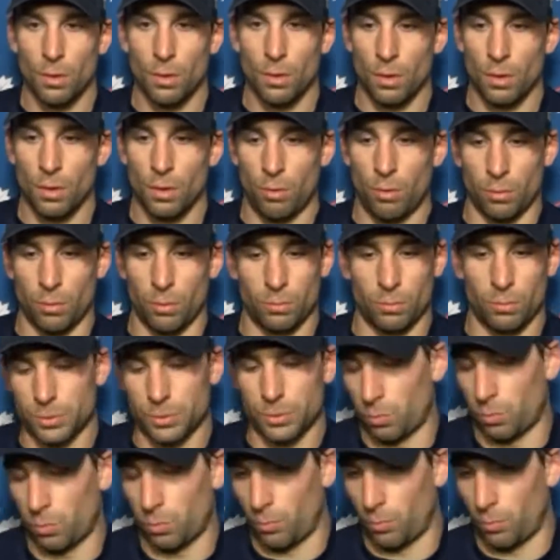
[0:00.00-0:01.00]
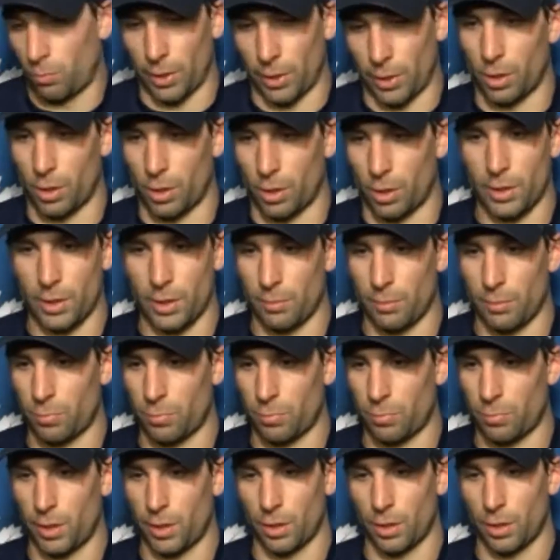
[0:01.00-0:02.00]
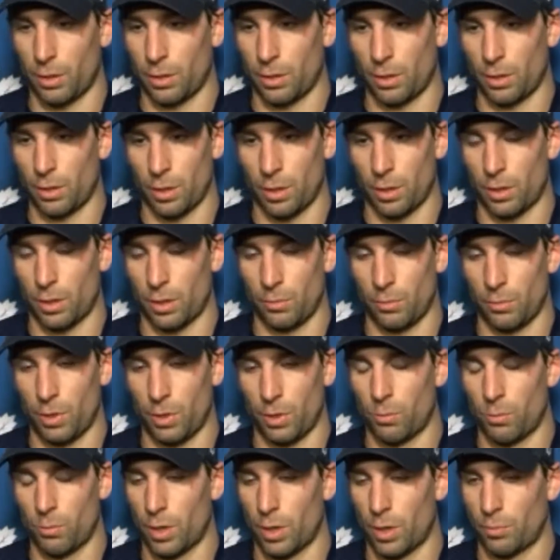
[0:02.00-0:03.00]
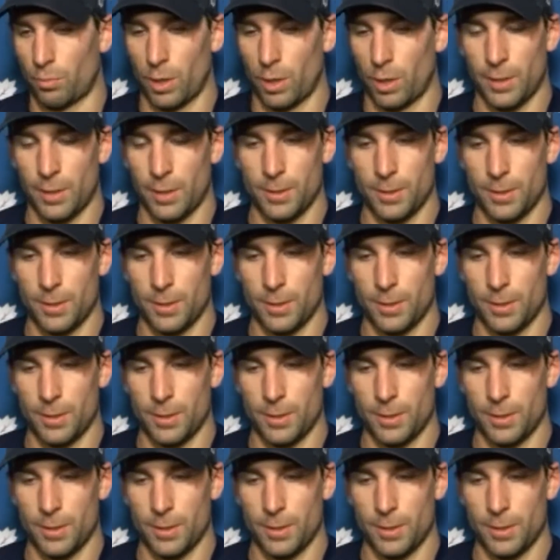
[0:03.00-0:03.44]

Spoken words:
Well, we just want to play good hockey and play the way we want to play.